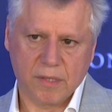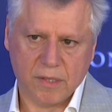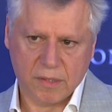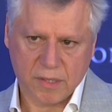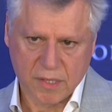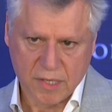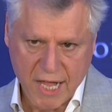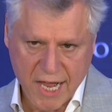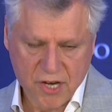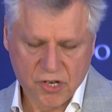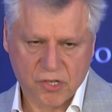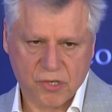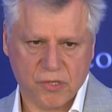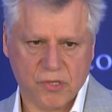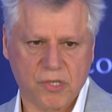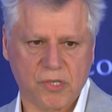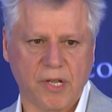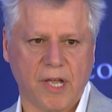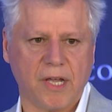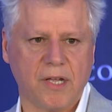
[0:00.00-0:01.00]
nation
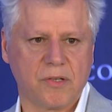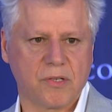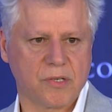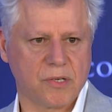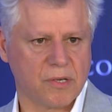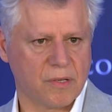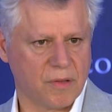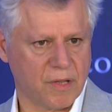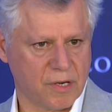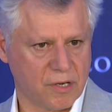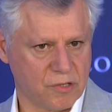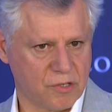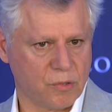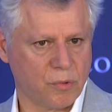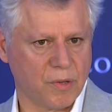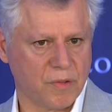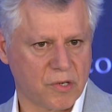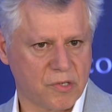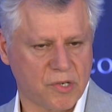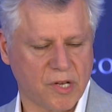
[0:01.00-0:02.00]
states that are
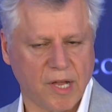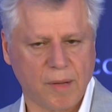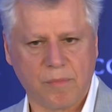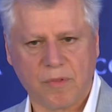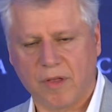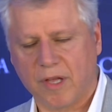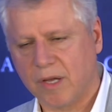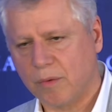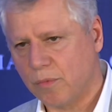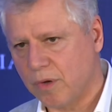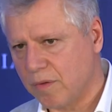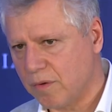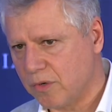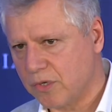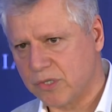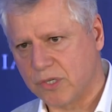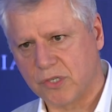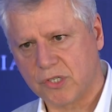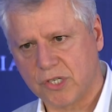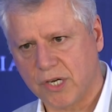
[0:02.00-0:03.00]
doing the same thing, whether
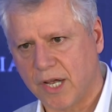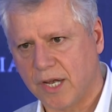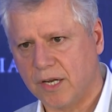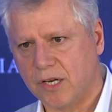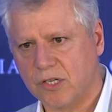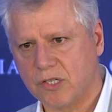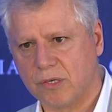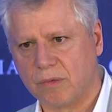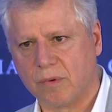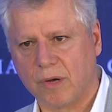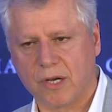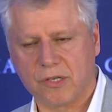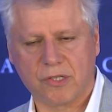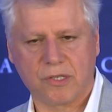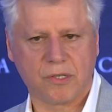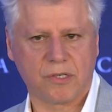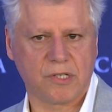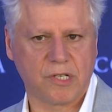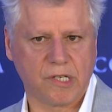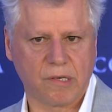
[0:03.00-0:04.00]
it's the Chinese, the
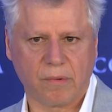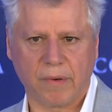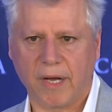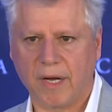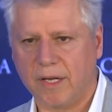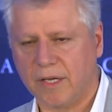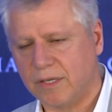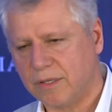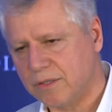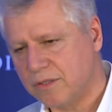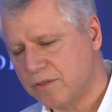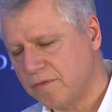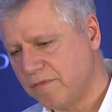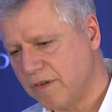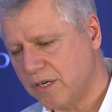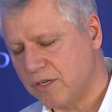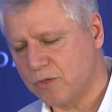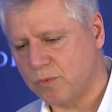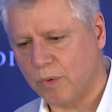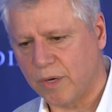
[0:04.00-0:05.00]
Russians, the Iranians, the
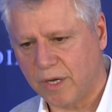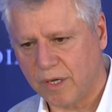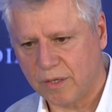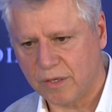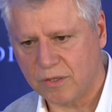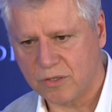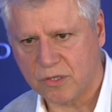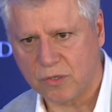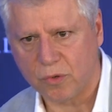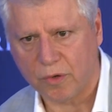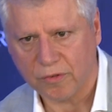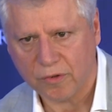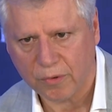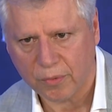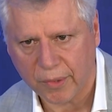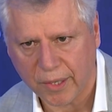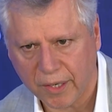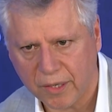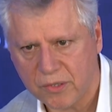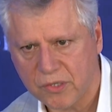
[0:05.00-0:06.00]
Venezuelans, North
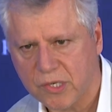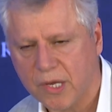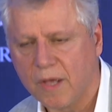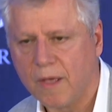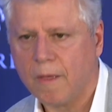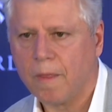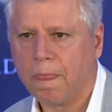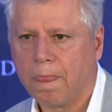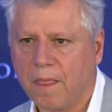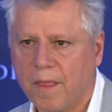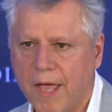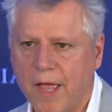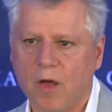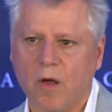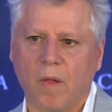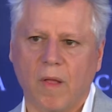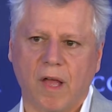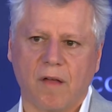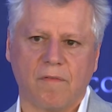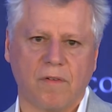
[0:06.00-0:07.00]
Koreans, they
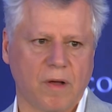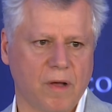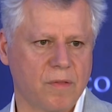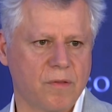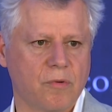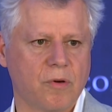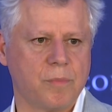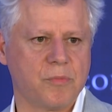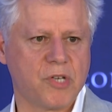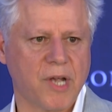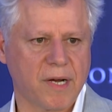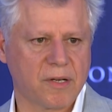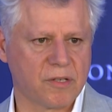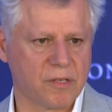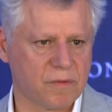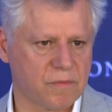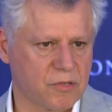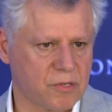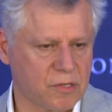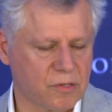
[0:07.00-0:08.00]
all have other
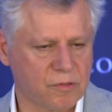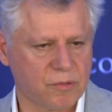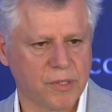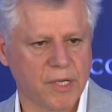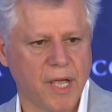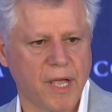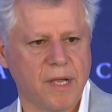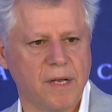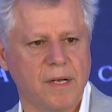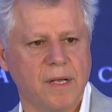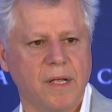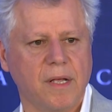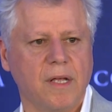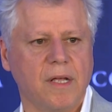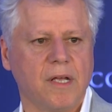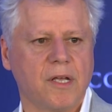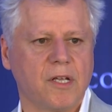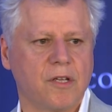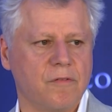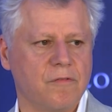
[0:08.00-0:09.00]
objectives: create
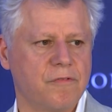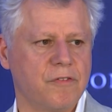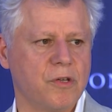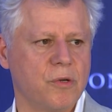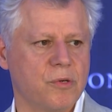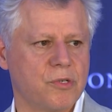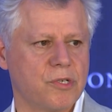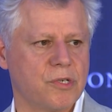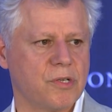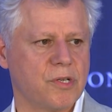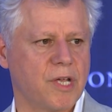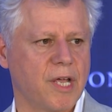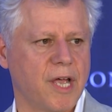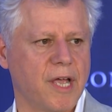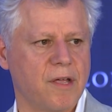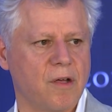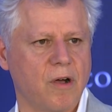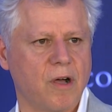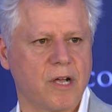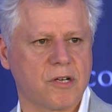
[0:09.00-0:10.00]
confusion,
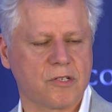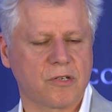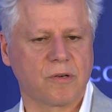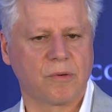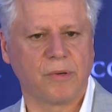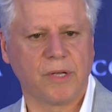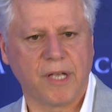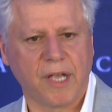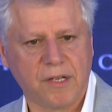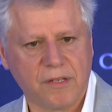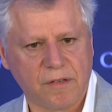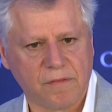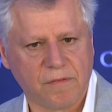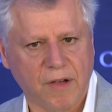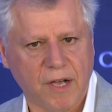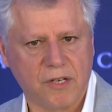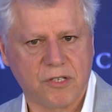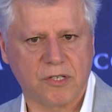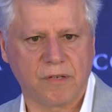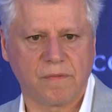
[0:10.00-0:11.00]
chaos, create
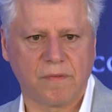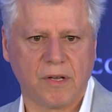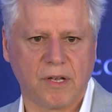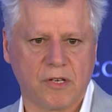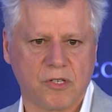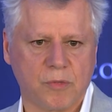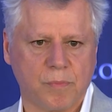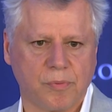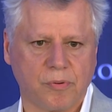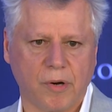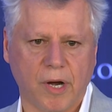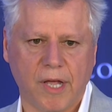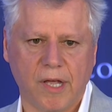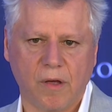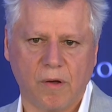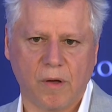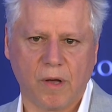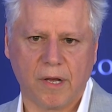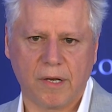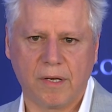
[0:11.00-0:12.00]
divisiveness, prey
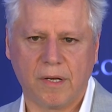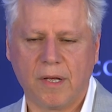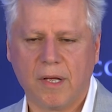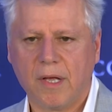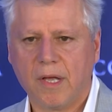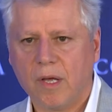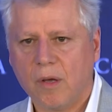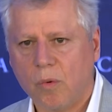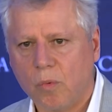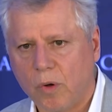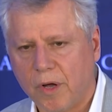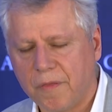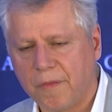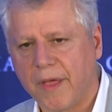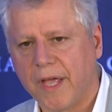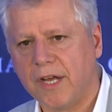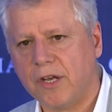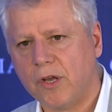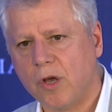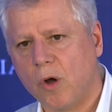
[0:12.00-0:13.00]
on what
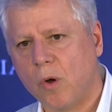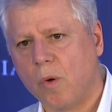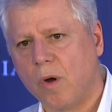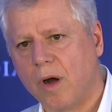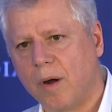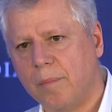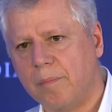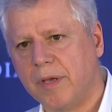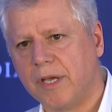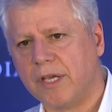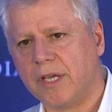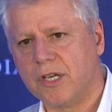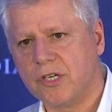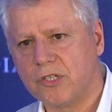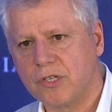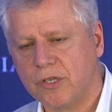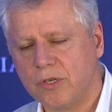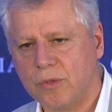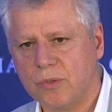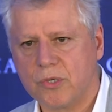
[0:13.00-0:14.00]
they know are big
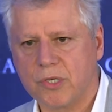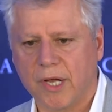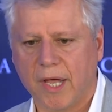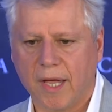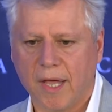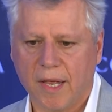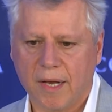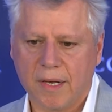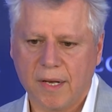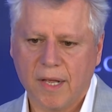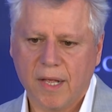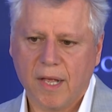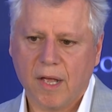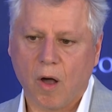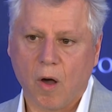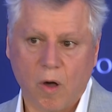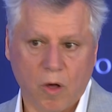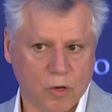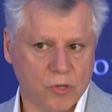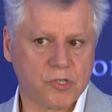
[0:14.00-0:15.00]
issues, and
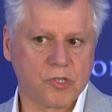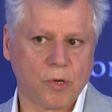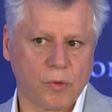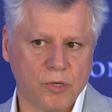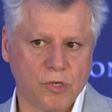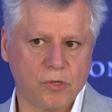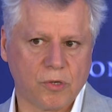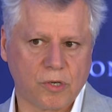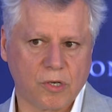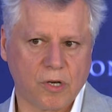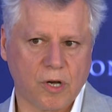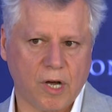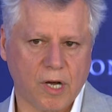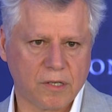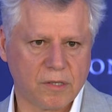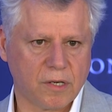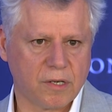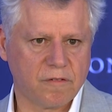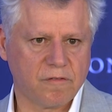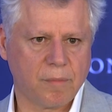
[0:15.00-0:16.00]
also your
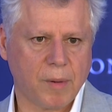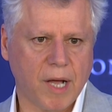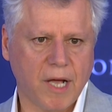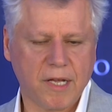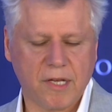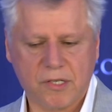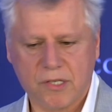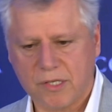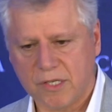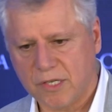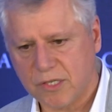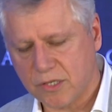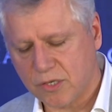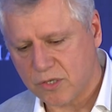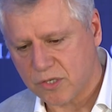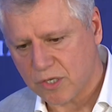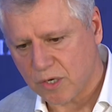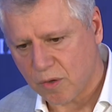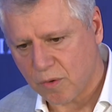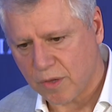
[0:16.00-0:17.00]
cognitive biases. And
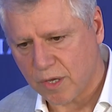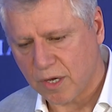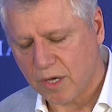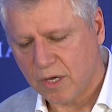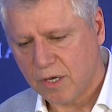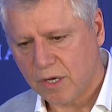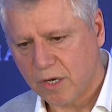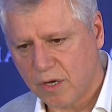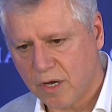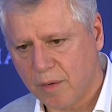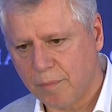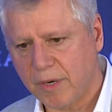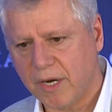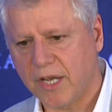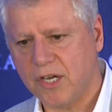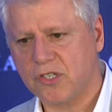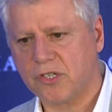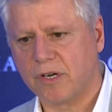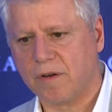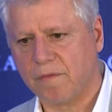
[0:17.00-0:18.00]
so the
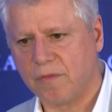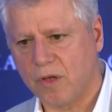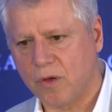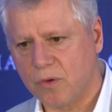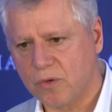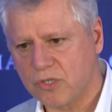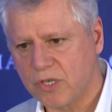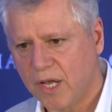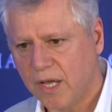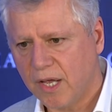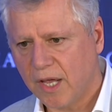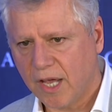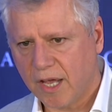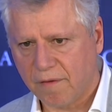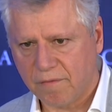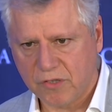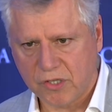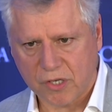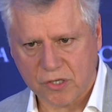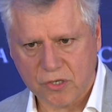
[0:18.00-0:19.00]
combination of those
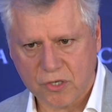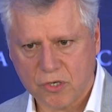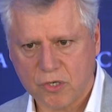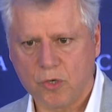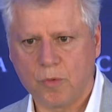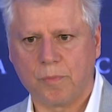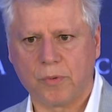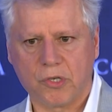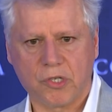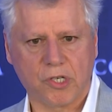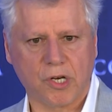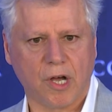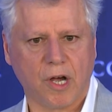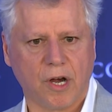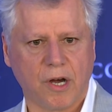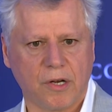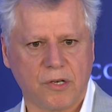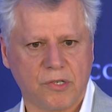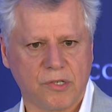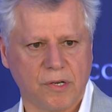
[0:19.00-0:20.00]
have just
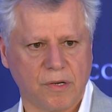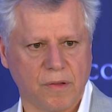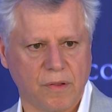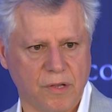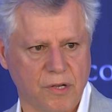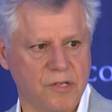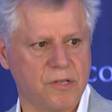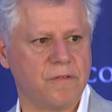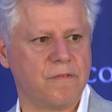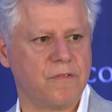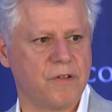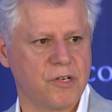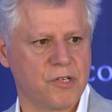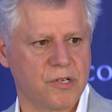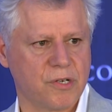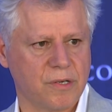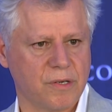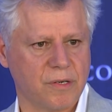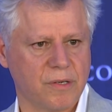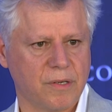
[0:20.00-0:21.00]
supercharged the
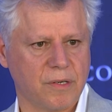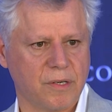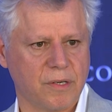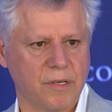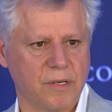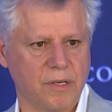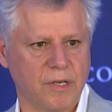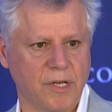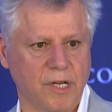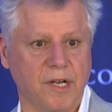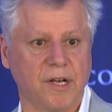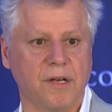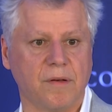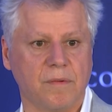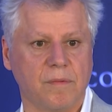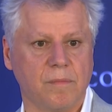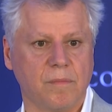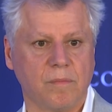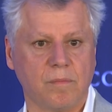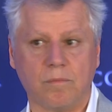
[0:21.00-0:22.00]
division
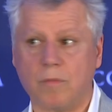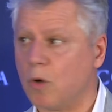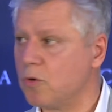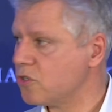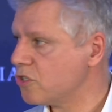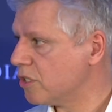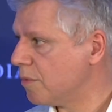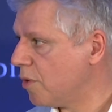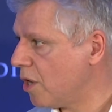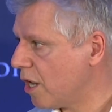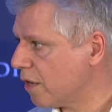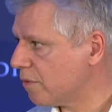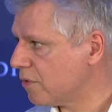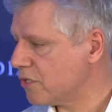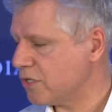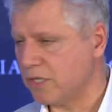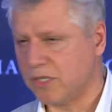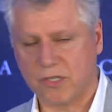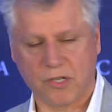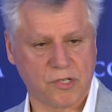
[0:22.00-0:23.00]
in most
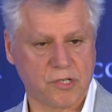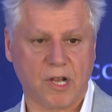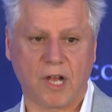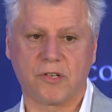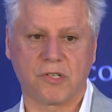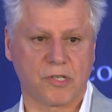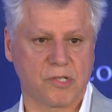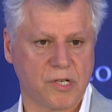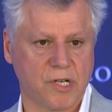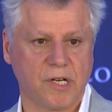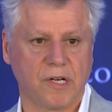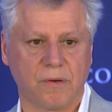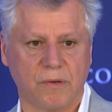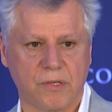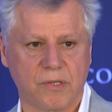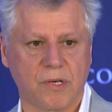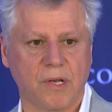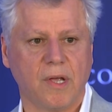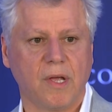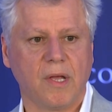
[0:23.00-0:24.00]
democracies. It's not just here,
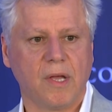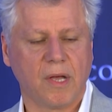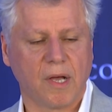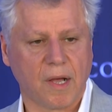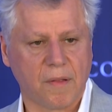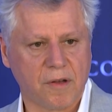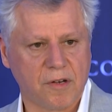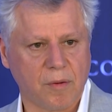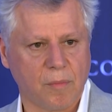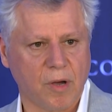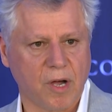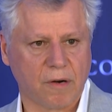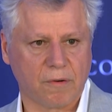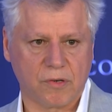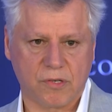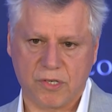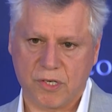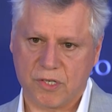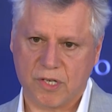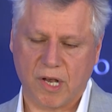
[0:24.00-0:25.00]
it's other
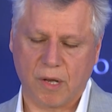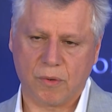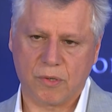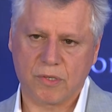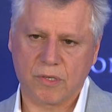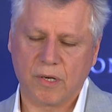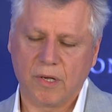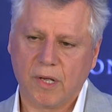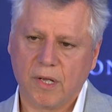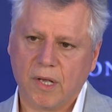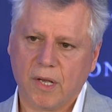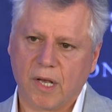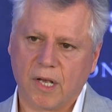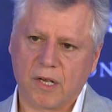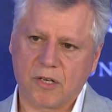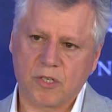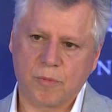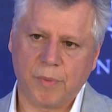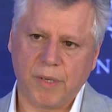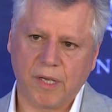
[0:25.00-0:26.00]
democracies. I was
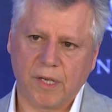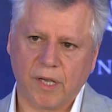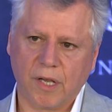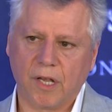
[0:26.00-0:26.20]
speaking